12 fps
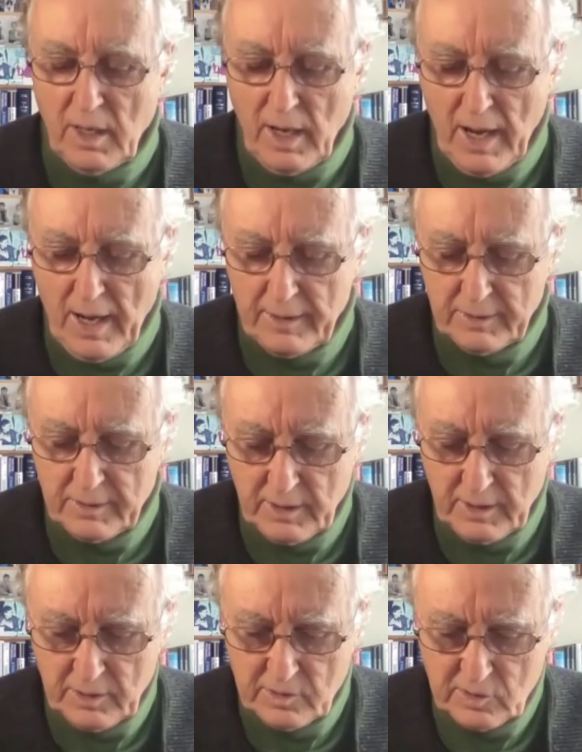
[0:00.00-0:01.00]
And
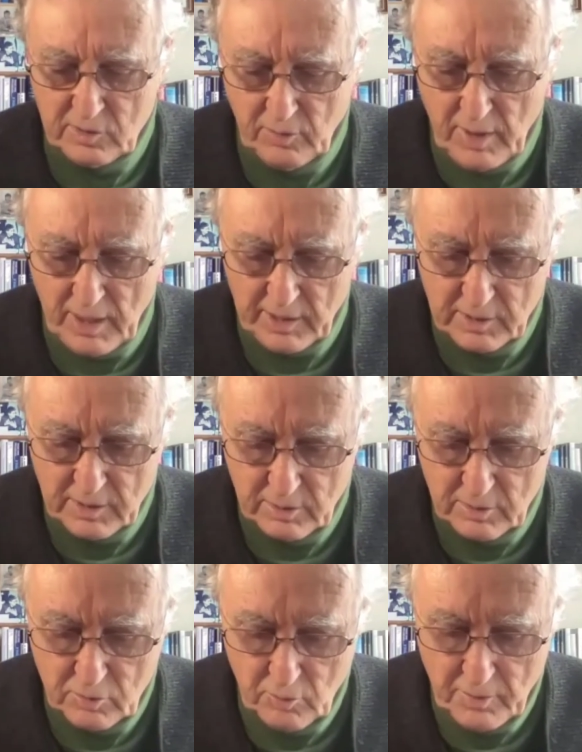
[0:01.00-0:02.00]
it is
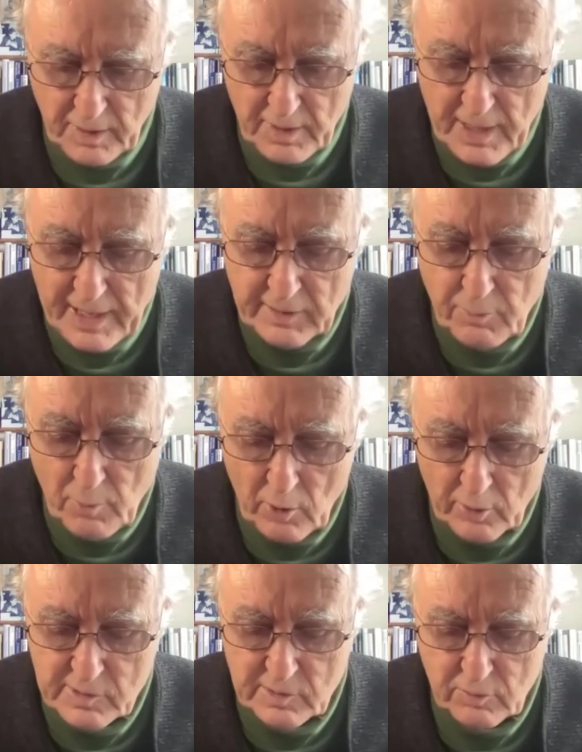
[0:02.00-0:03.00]
connected to the
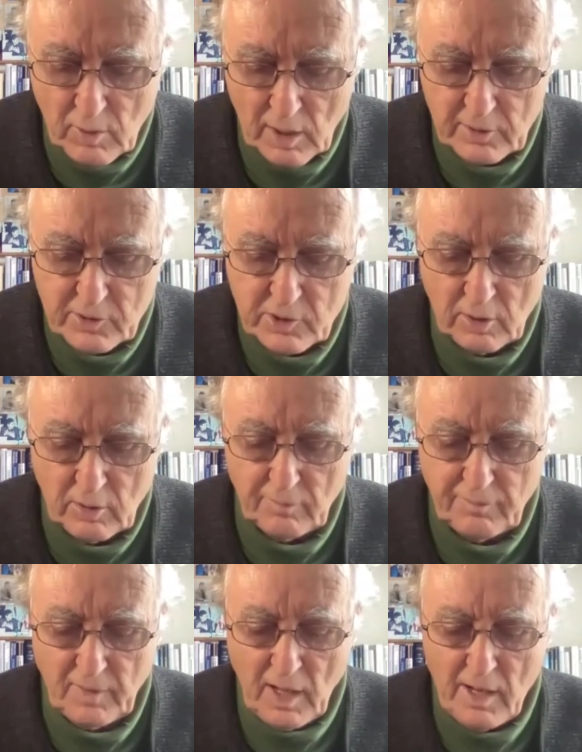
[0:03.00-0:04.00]
network structure
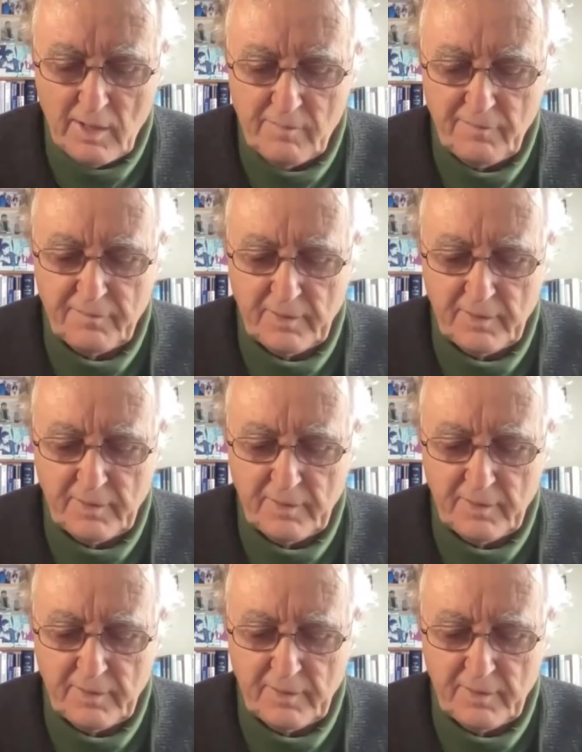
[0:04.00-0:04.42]
of life.